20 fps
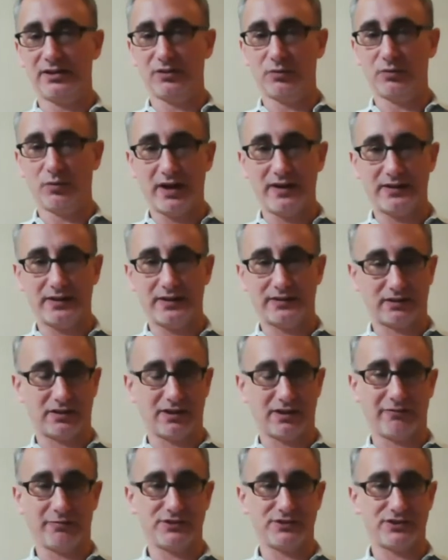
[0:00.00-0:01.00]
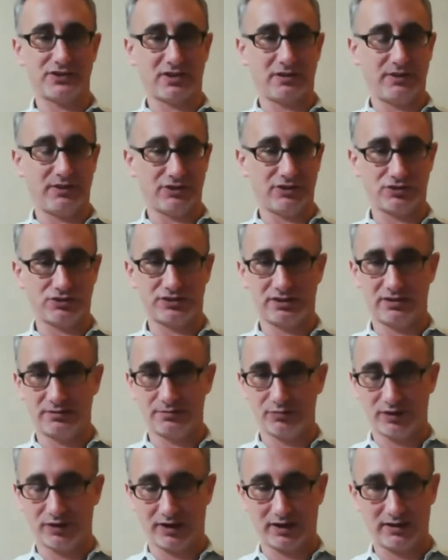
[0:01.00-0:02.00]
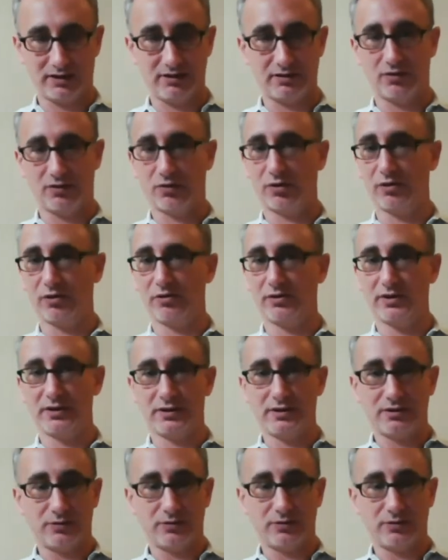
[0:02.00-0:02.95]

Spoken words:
in a way that the government's going to be interested in bringing it, or